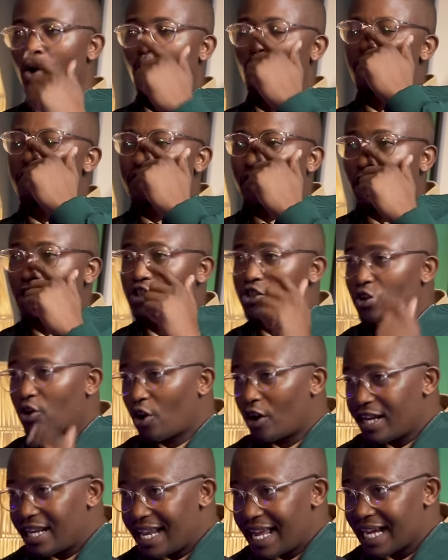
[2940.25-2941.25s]
We've got to
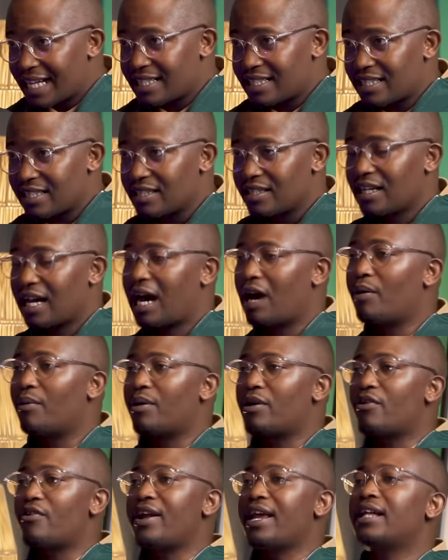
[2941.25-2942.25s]
connect
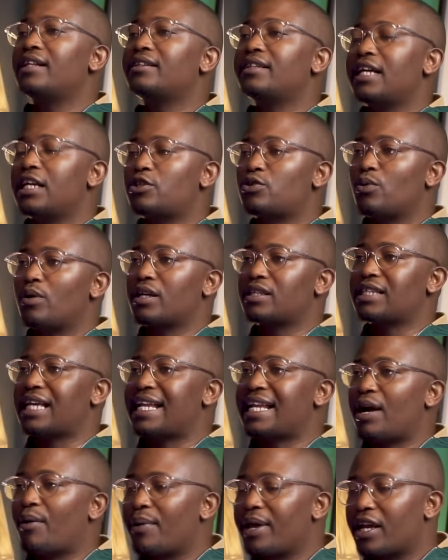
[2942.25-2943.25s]
our rail networks
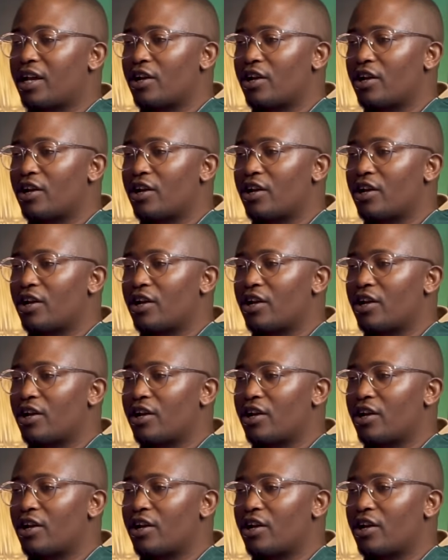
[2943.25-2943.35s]
and our